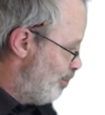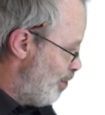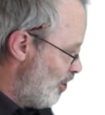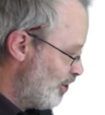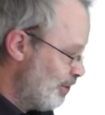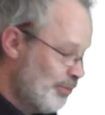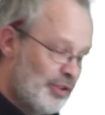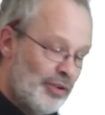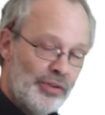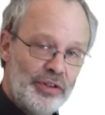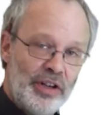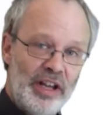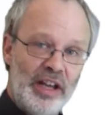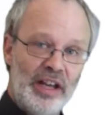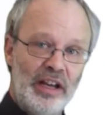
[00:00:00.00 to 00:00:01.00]
bottom corner
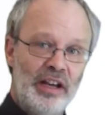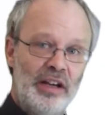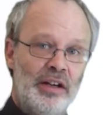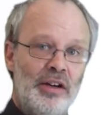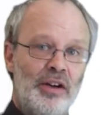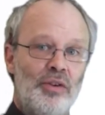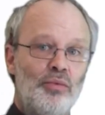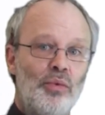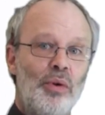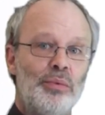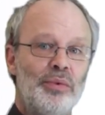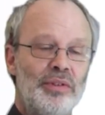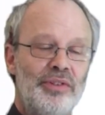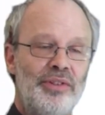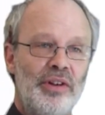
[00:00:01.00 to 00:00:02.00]
here, what
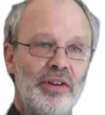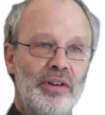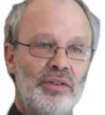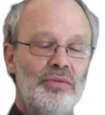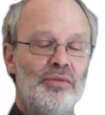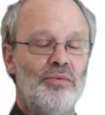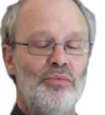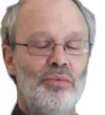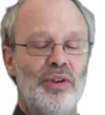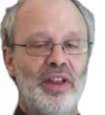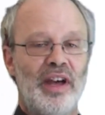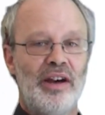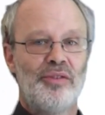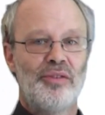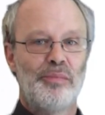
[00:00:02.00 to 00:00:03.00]
we'll do,
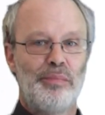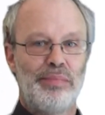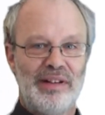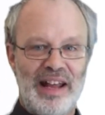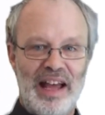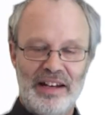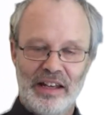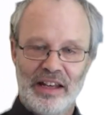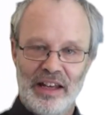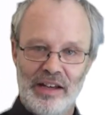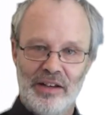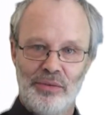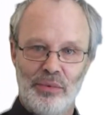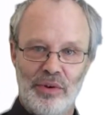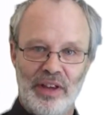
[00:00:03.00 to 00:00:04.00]
without planning
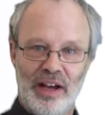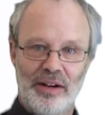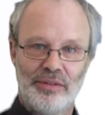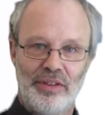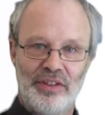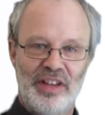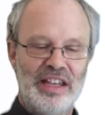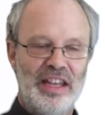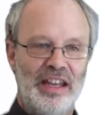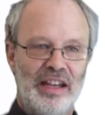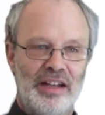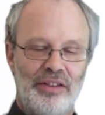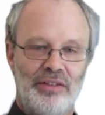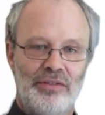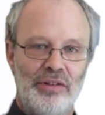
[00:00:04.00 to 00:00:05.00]
it, without thinking
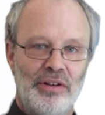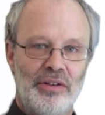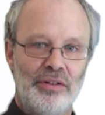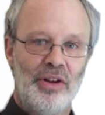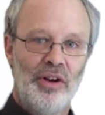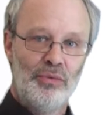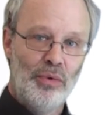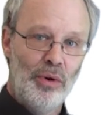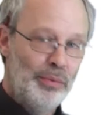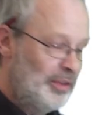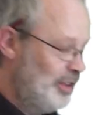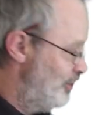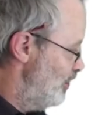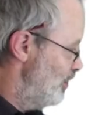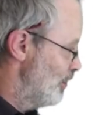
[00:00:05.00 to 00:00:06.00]
it through, what
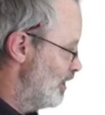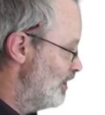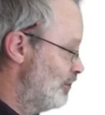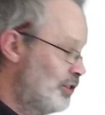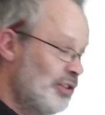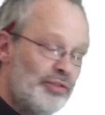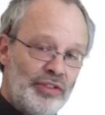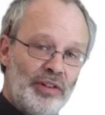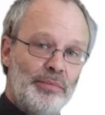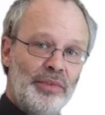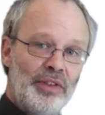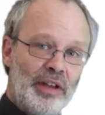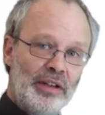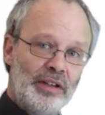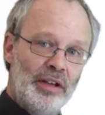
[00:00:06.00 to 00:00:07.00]
we'll do is do
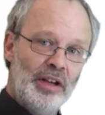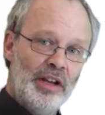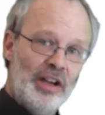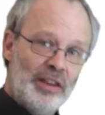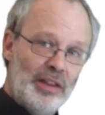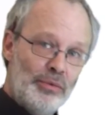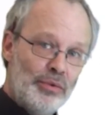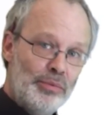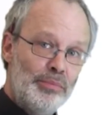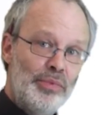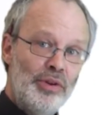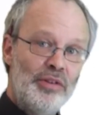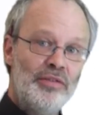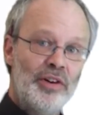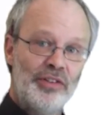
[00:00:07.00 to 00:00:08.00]
something that will
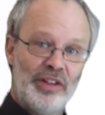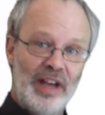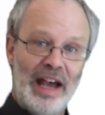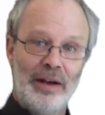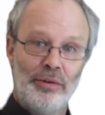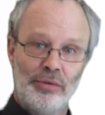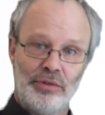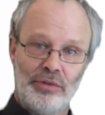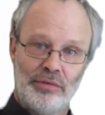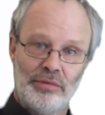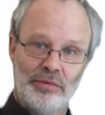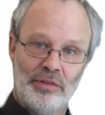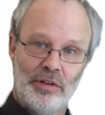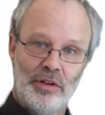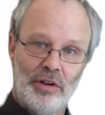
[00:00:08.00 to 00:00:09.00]
move us out
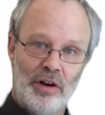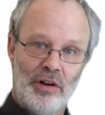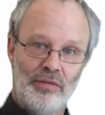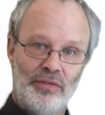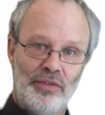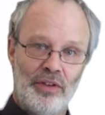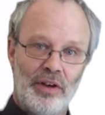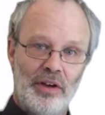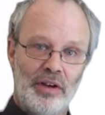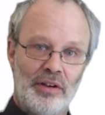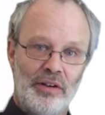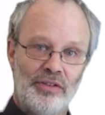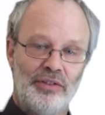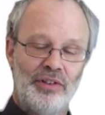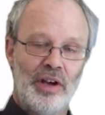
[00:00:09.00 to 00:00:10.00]
of the
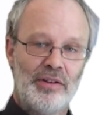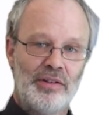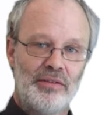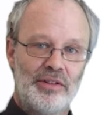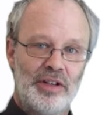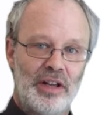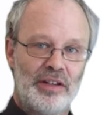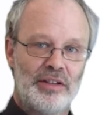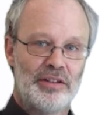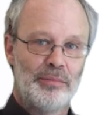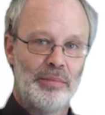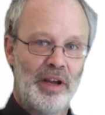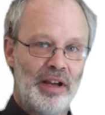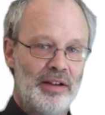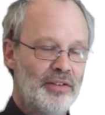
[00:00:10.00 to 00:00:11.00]
zone of challenging
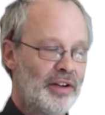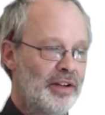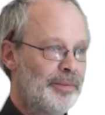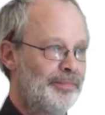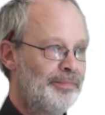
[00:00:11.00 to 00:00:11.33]
behaviour.